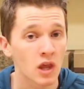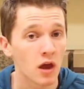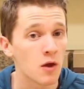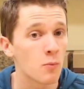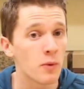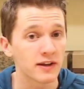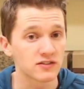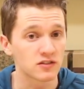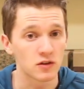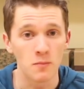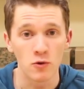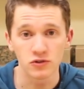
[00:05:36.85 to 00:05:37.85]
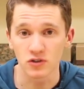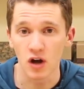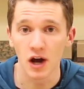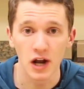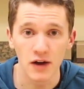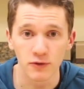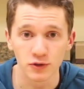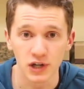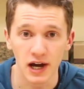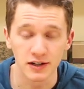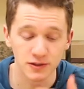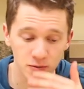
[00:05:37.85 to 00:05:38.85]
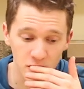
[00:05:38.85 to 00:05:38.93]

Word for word: He picks the most god-awful ties.